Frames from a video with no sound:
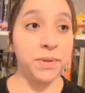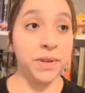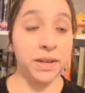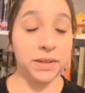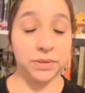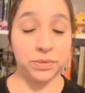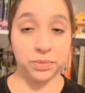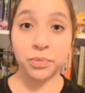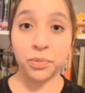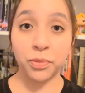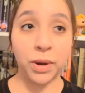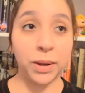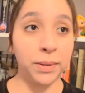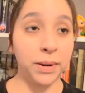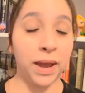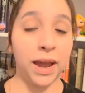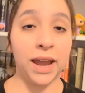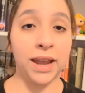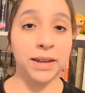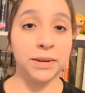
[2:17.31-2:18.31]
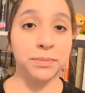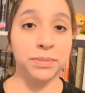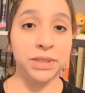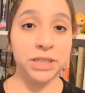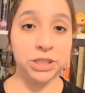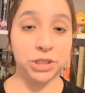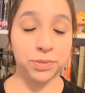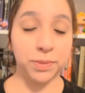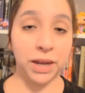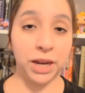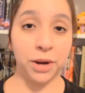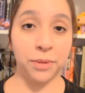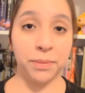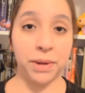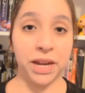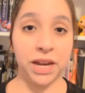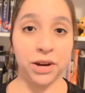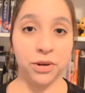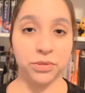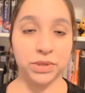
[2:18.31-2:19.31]
because when I bleached my
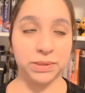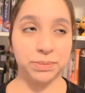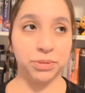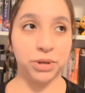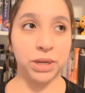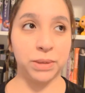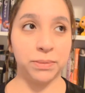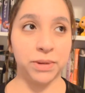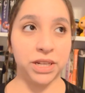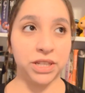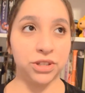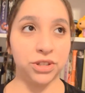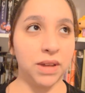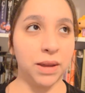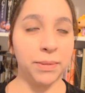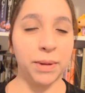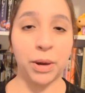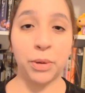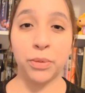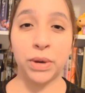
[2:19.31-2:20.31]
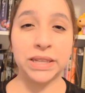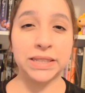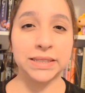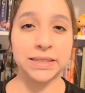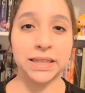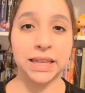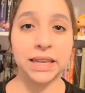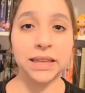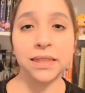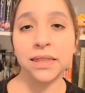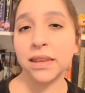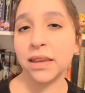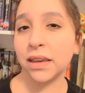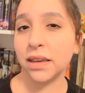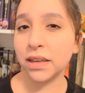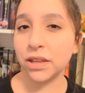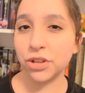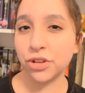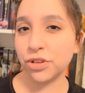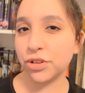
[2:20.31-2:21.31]
hair was pretty much about waist length
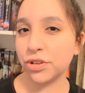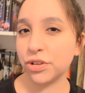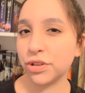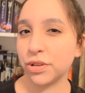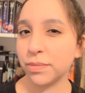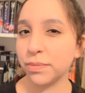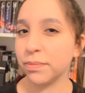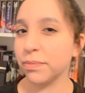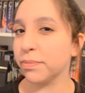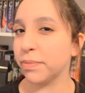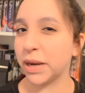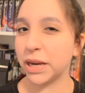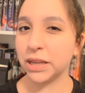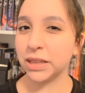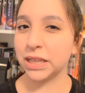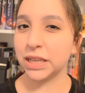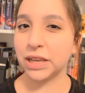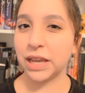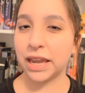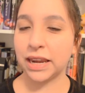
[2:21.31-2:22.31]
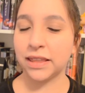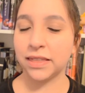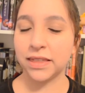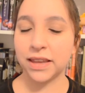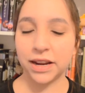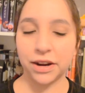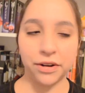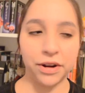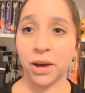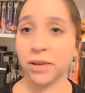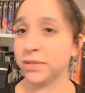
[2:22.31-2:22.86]
ish, barely getting there.